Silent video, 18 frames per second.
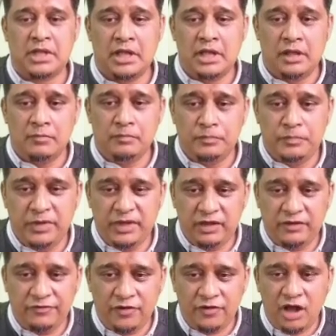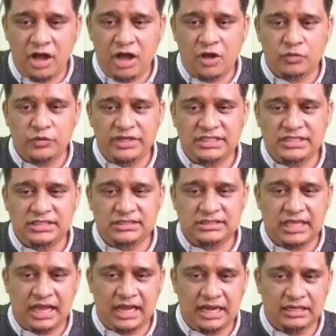Before we
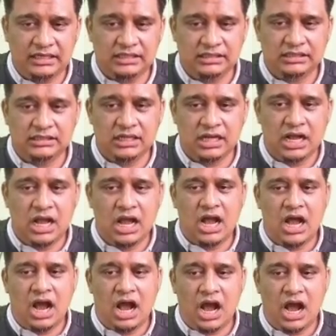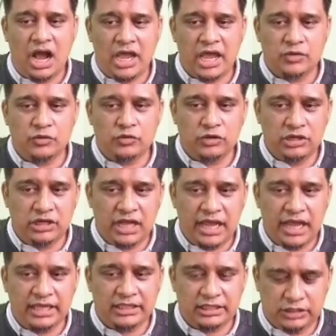start, I would
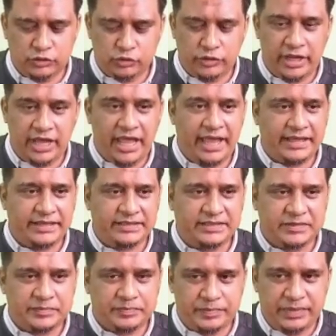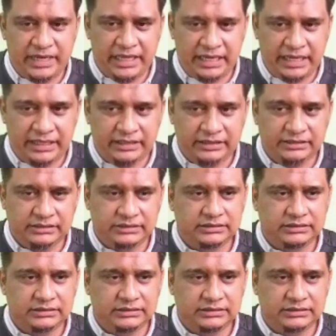like to explain